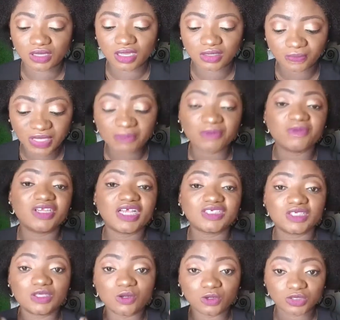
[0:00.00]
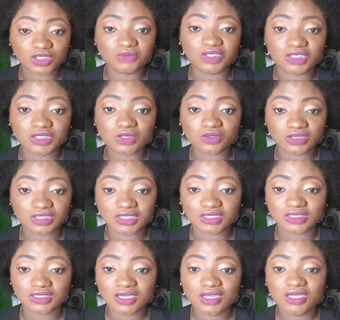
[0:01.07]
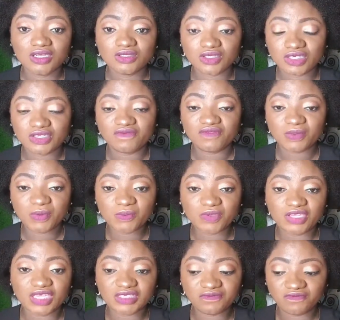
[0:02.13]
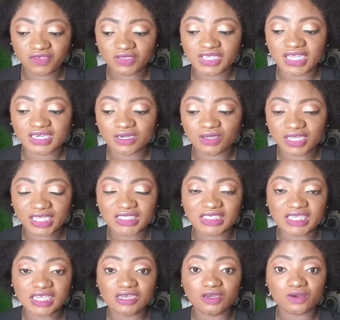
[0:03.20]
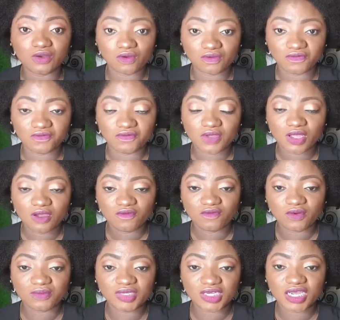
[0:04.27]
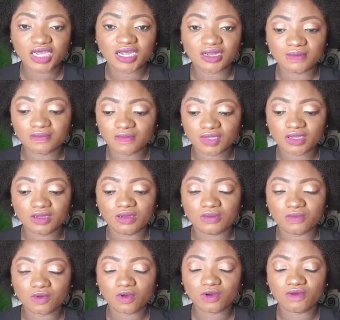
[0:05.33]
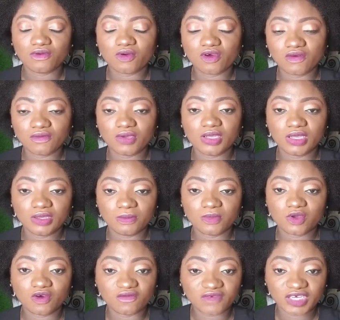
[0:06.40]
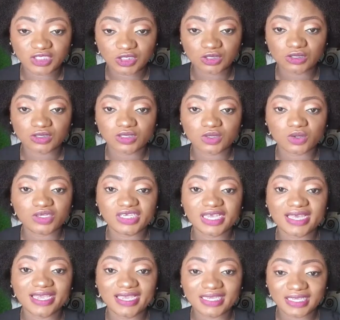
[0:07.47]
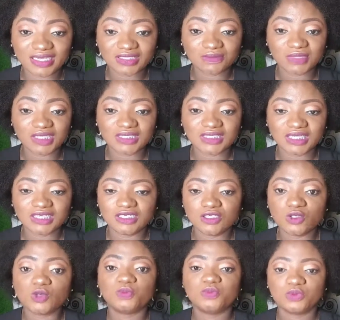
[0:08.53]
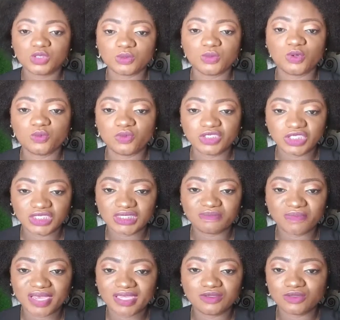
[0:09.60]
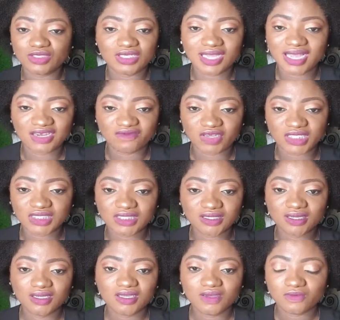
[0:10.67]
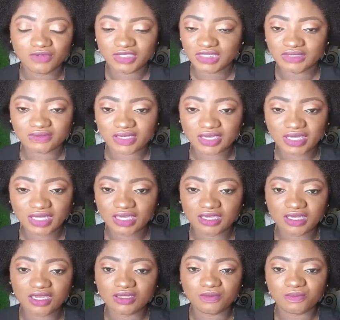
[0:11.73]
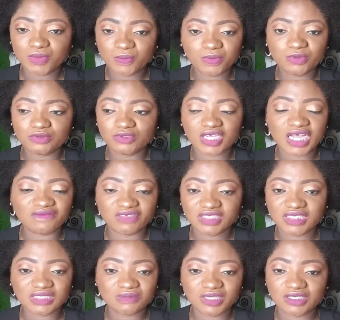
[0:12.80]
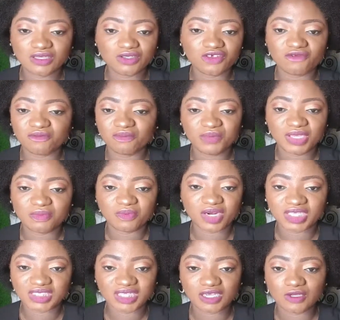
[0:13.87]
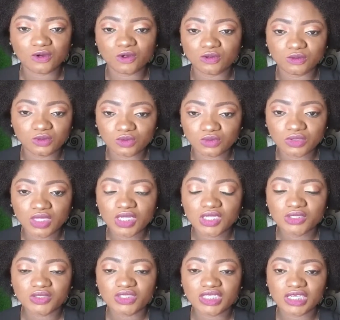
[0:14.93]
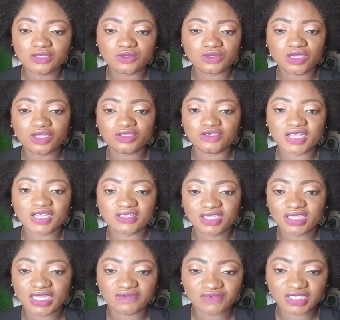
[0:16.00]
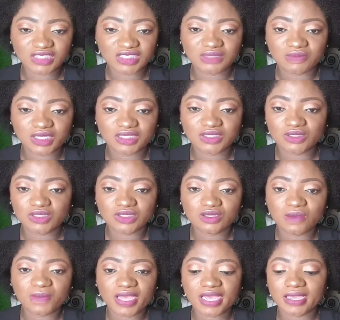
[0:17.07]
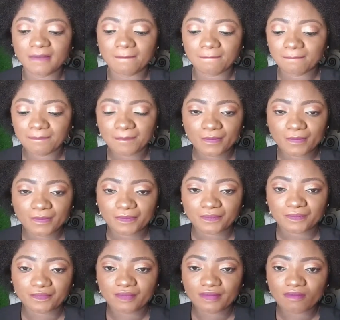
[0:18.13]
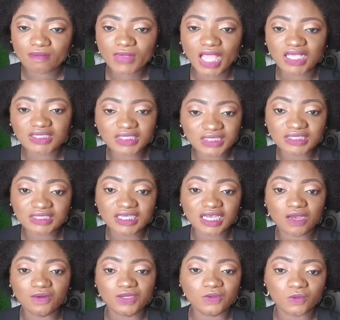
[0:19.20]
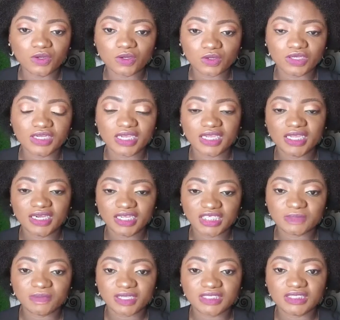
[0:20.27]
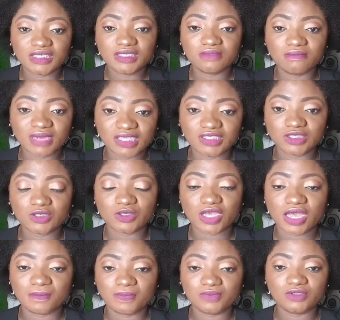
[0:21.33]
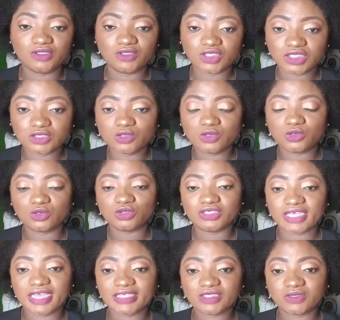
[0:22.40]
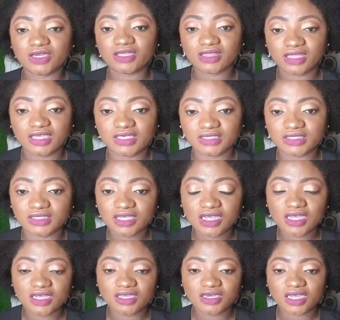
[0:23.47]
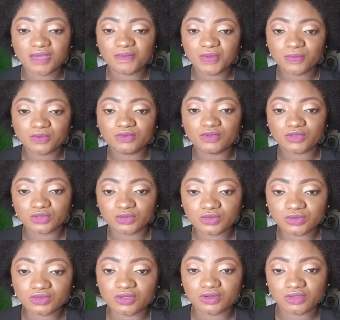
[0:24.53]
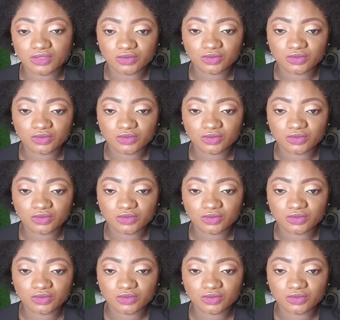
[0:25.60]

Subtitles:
the type of people that actually consuming this content. So if people they feel that they're not getting enough from their conversions or their engagement, then they need to push more, which is by doing adverts, which is very key. People do advertisement. A lot of big brands that you all know today do a lot of advertisement. So it's not by sitting down in one corner and expecting magic to happen. You just need to do the extra things that people do.